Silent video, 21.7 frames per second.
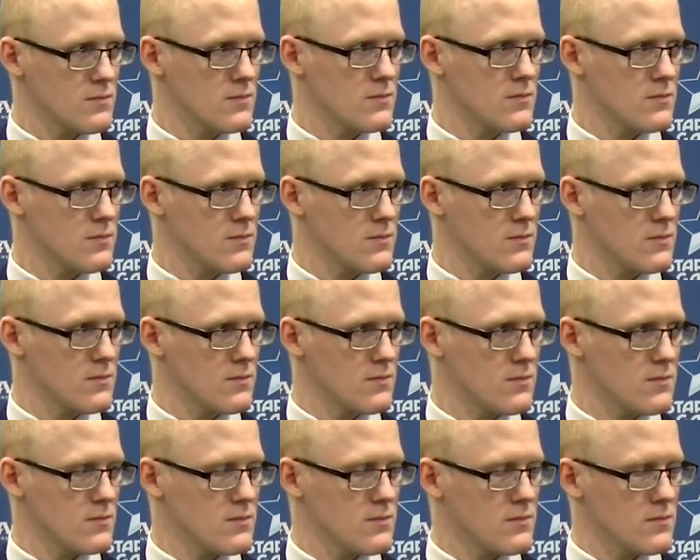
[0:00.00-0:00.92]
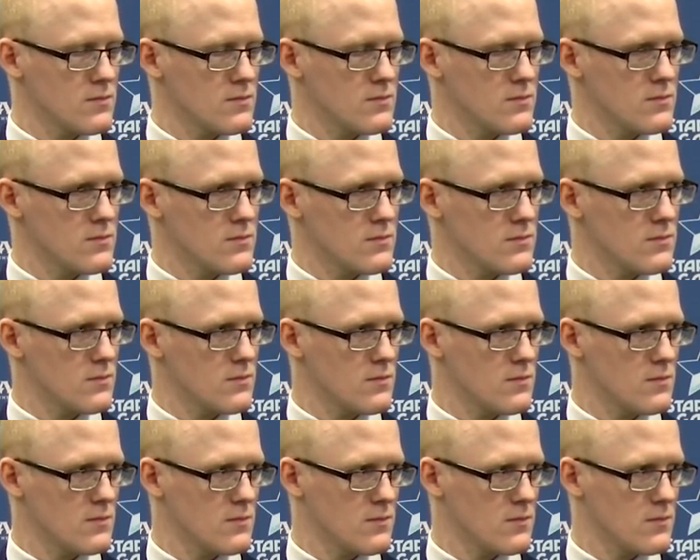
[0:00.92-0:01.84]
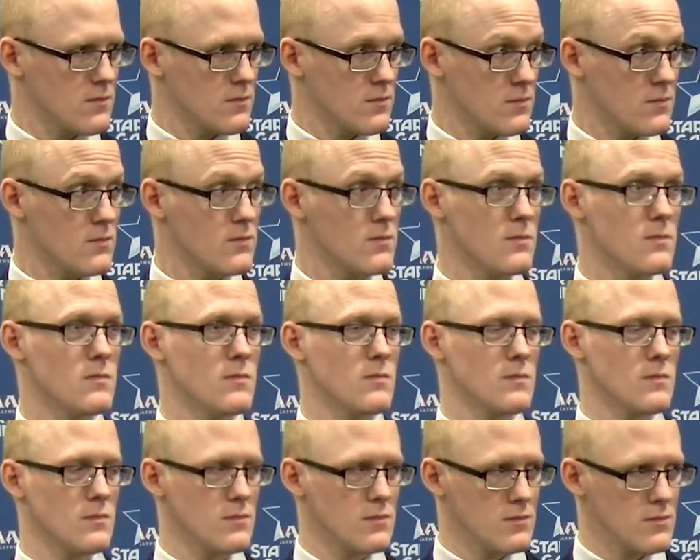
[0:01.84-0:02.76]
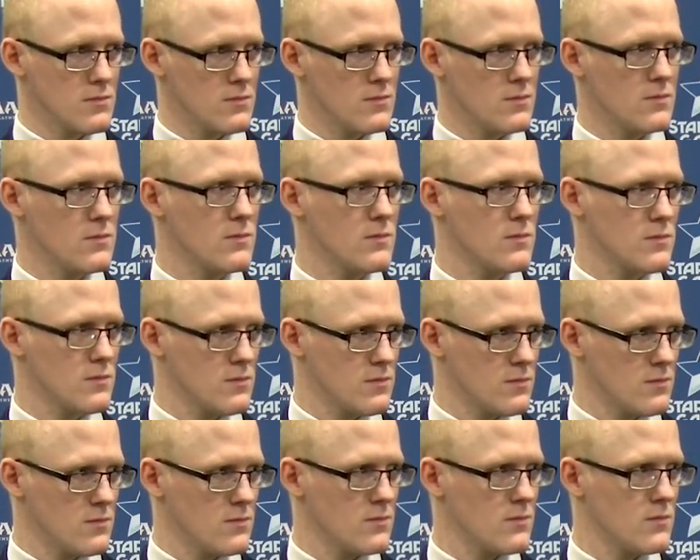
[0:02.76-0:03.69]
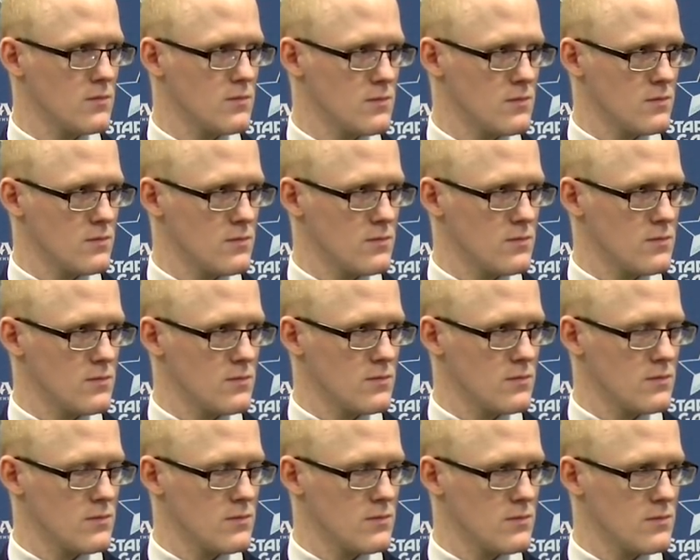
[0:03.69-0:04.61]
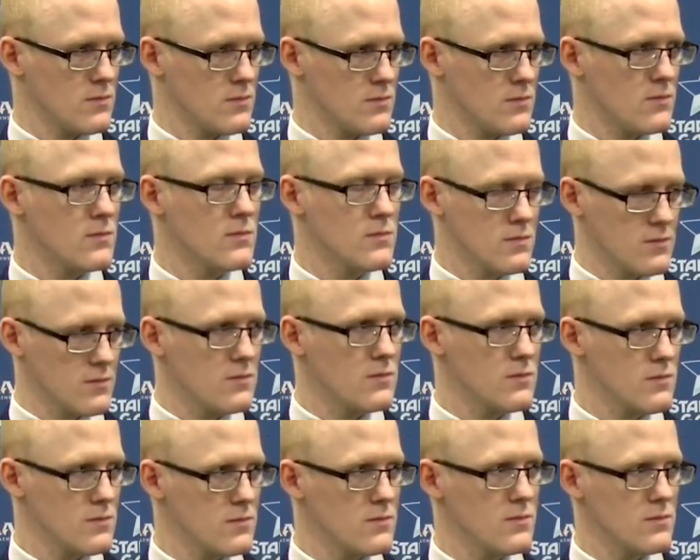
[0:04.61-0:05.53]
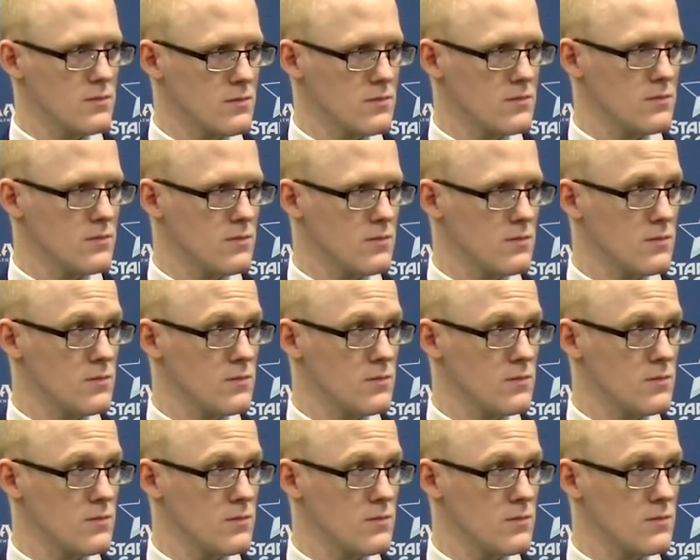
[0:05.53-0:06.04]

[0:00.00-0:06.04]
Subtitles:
(silent)